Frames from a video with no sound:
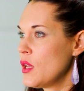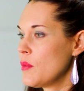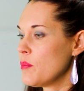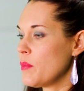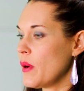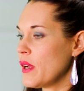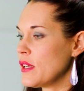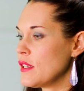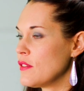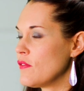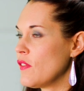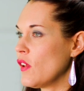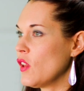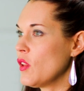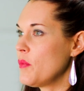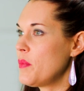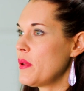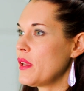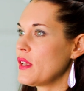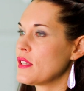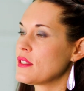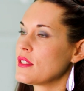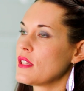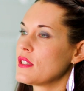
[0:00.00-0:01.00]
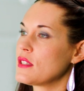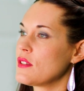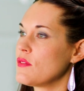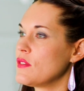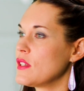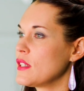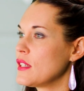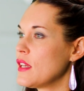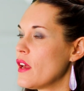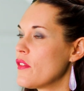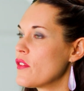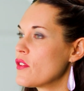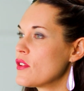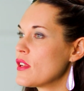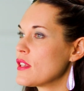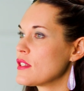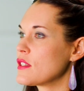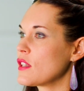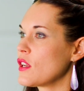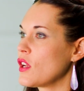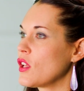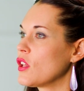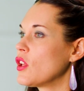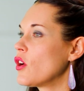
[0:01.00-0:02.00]
by developing a sense of
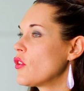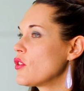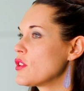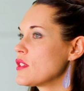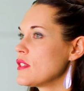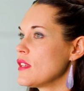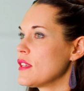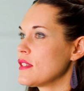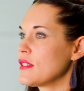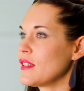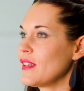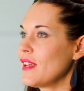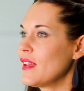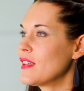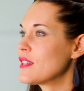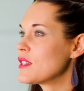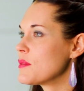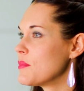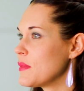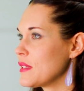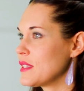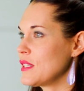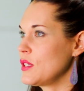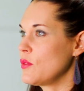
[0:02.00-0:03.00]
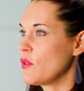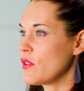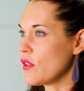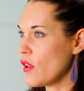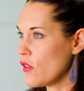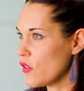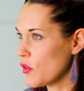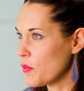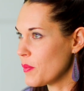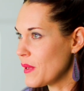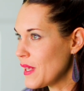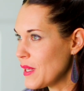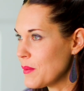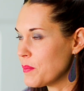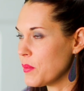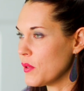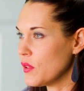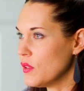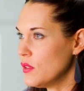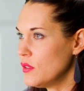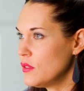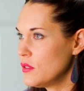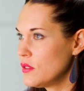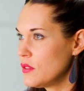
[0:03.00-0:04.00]
togetherness and closeness and intimacy with other
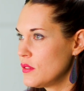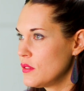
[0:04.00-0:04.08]
people,